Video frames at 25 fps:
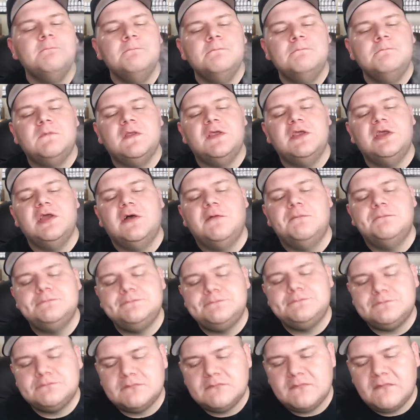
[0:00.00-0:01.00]
You know,
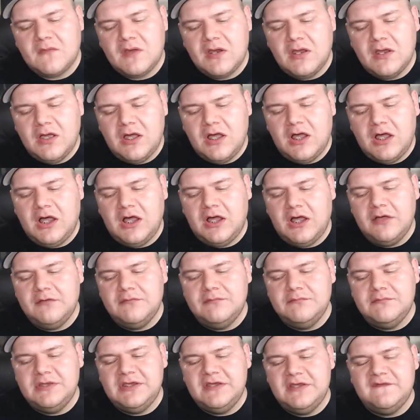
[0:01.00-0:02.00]
uh,
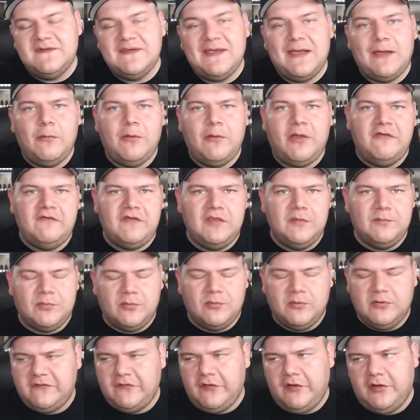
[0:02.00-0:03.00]
me and DIY Vapor
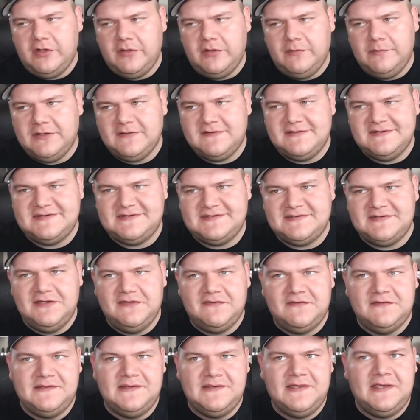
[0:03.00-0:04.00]
were talking about this the
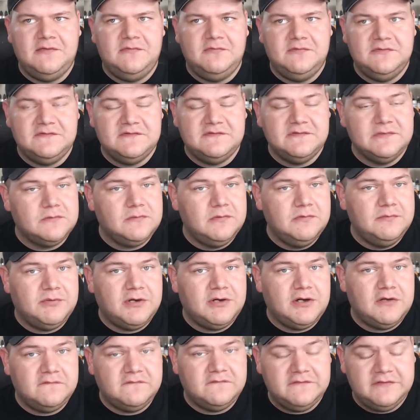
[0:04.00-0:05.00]
other day with Liquid
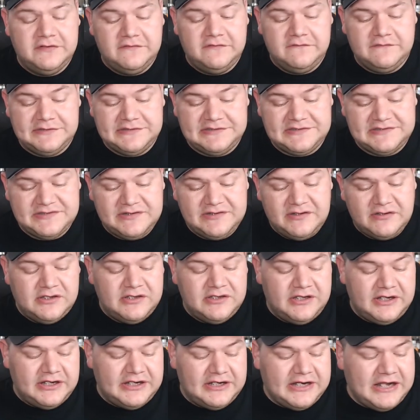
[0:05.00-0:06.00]
Barn flavorings
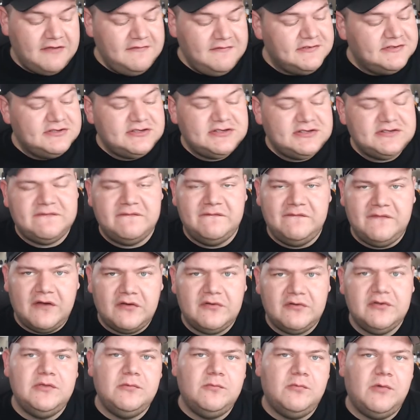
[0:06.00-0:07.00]
and how they're just
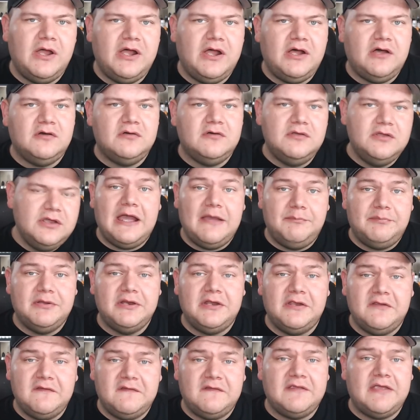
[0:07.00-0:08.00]
very well
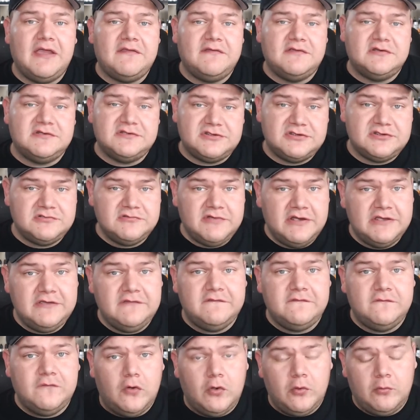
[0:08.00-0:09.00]
putting together
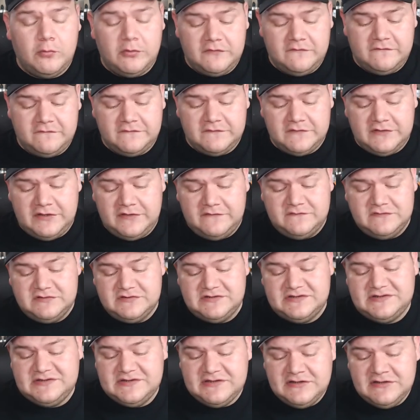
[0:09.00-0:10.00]
straightforward
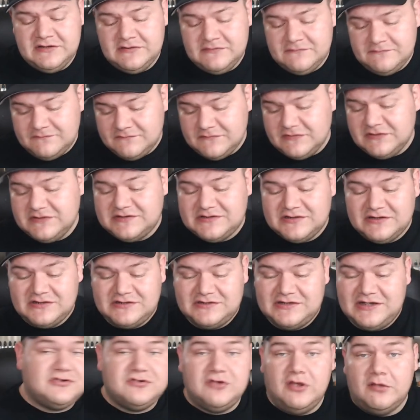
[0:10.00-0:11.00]
flavors
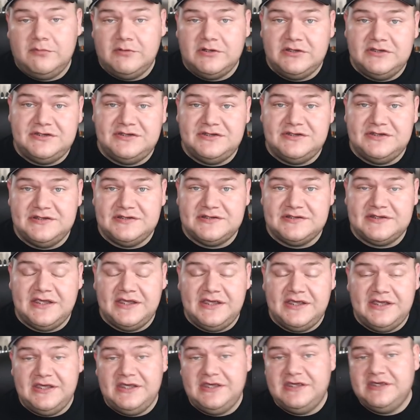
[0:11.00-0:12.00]
such as strawberry
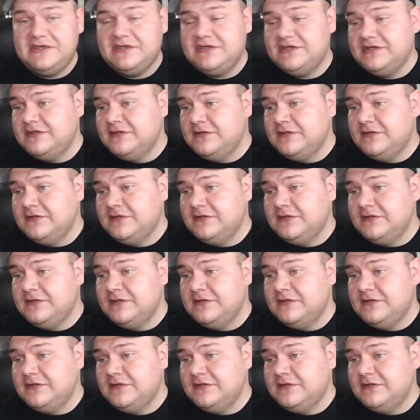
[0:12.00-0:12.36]
cheesecake,